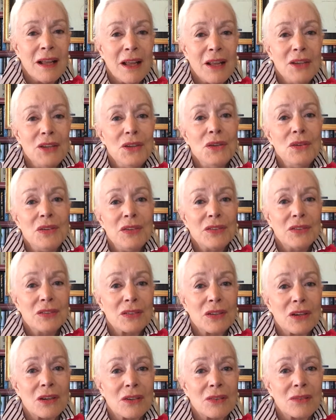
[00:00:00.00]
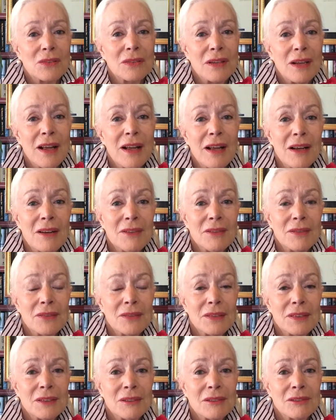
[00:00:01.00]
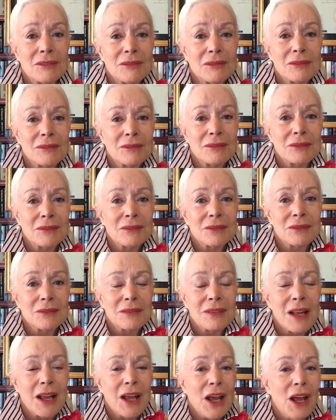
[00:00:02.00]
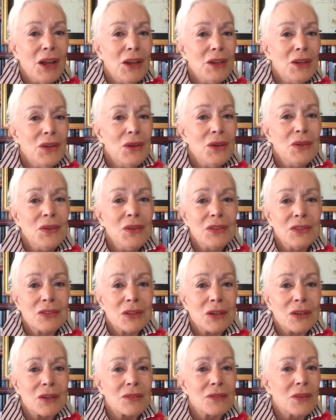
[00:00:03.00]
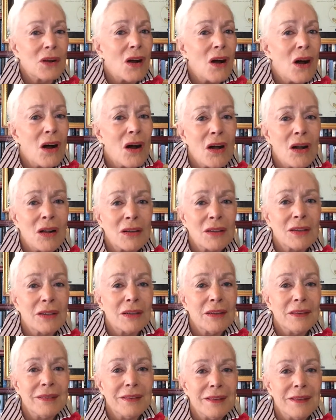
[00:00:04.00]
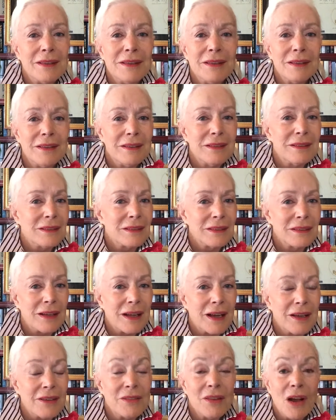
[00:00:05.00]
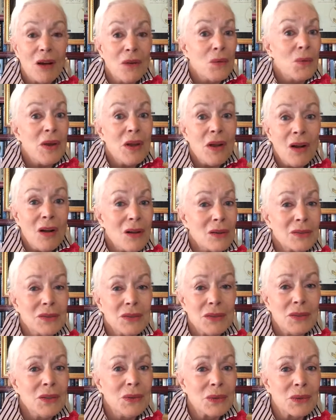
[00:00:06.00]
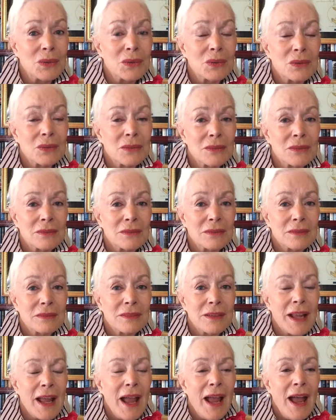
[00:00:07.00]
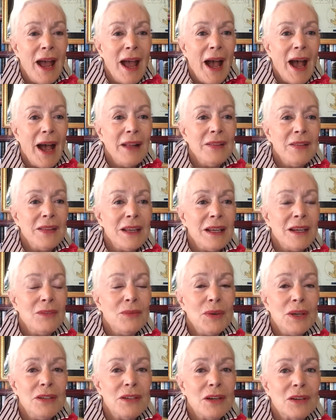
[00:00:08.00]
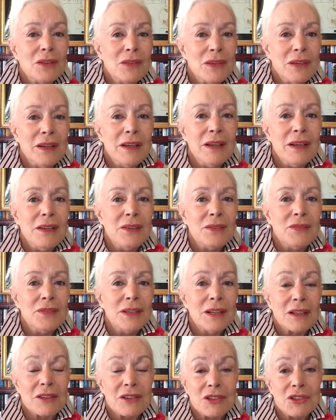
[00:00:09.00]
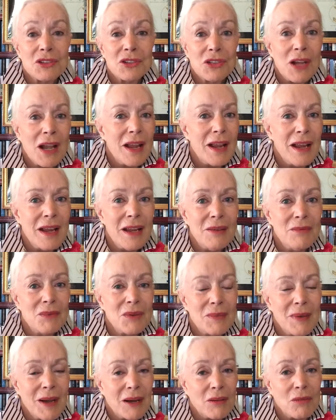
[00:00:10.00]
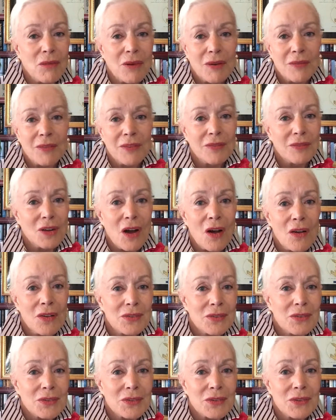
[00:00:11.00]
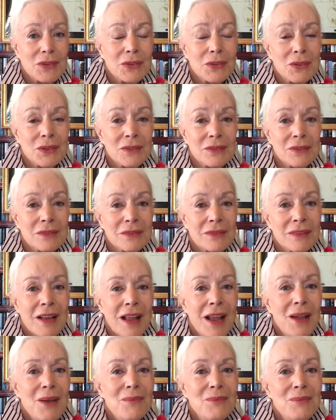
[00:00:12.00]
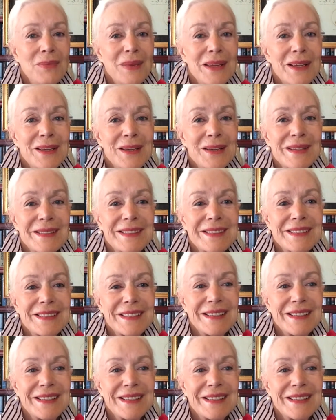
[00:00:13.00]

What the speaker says: You deserve love. You deserve all good things in life. We all do. And then we don't need to feel ashamed about what we've gone through, because